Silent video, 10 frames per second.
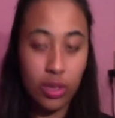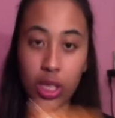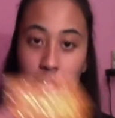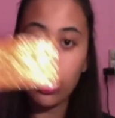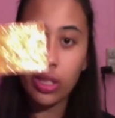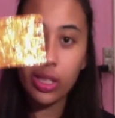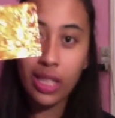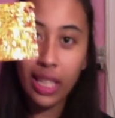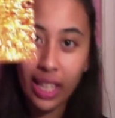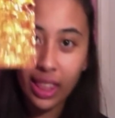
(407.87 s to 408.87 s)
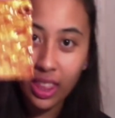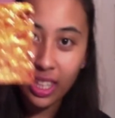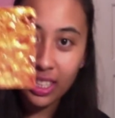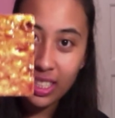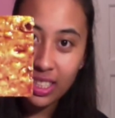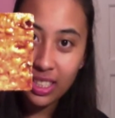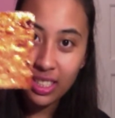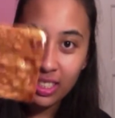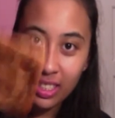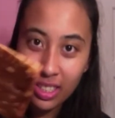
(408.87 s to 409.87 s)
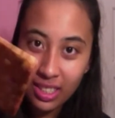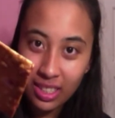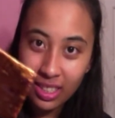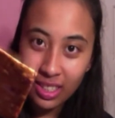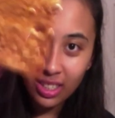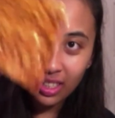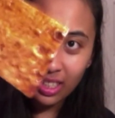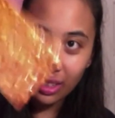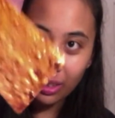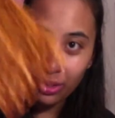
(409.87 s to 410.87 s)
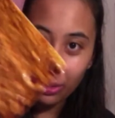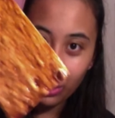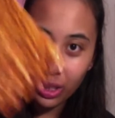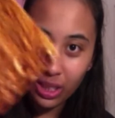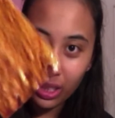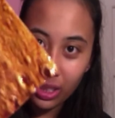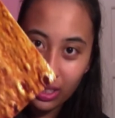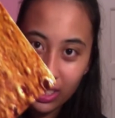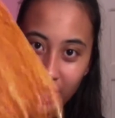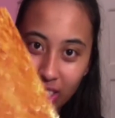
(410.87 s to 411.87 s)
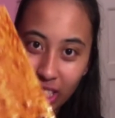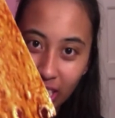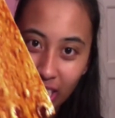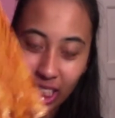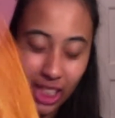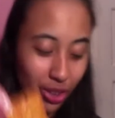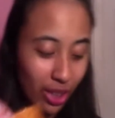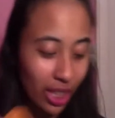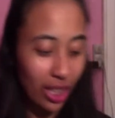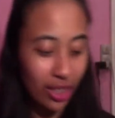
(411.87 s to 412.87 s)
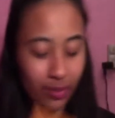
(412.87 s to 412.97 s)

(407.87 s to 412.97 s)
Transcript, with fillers: It looks like this. Like really sticky looking.